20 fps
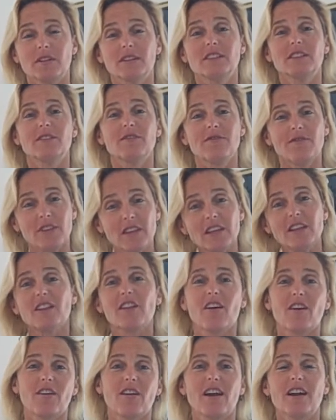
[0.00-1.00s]
Does it feel
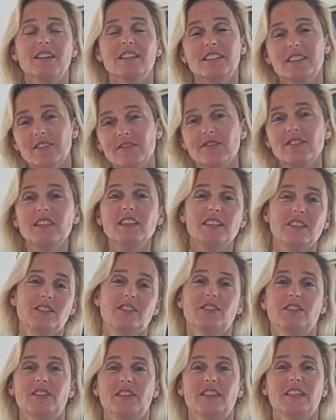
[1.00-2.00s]
all right? Does it feel
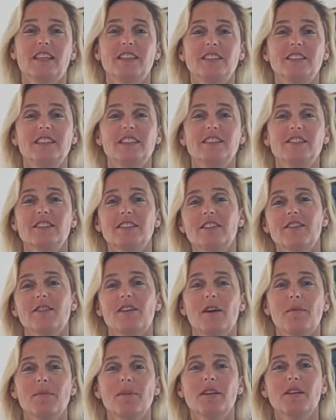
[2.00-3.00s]
good? Can you see yourself
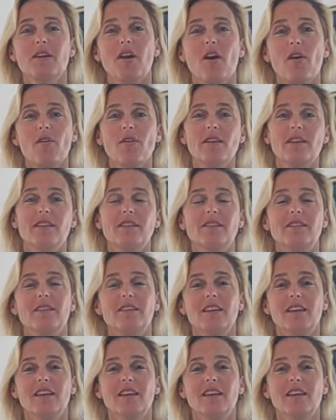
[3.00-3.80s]
coming and going and,